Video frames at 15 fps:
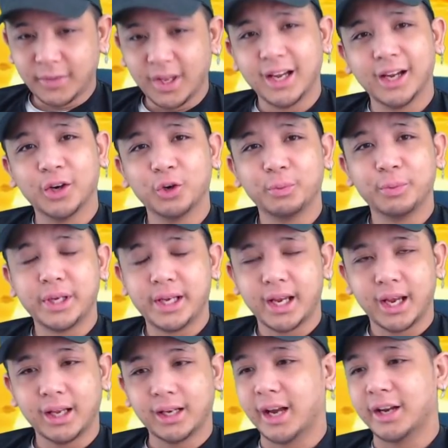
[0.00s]
I hope he
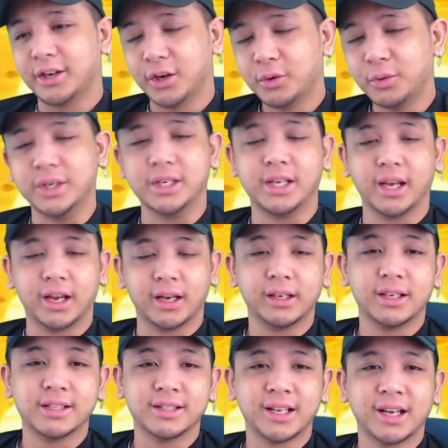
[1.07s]
can. I know he can.
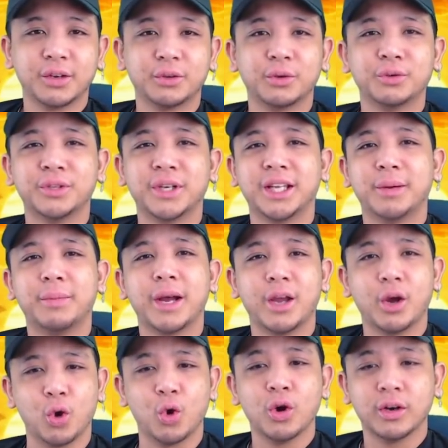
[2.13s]
He's Naruto
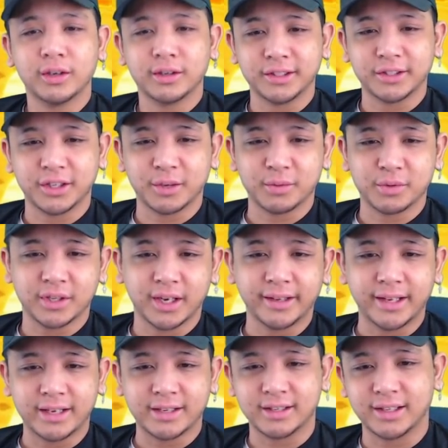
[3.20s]
Databayo. You know what I'm
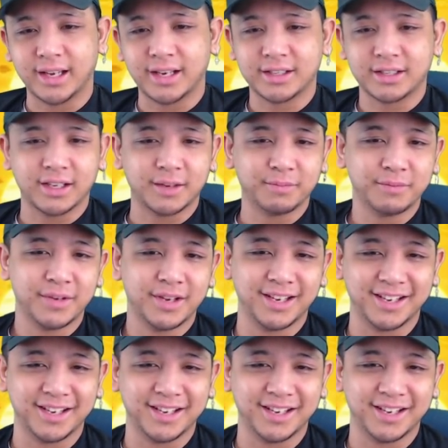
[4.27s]
saying? That's his last name.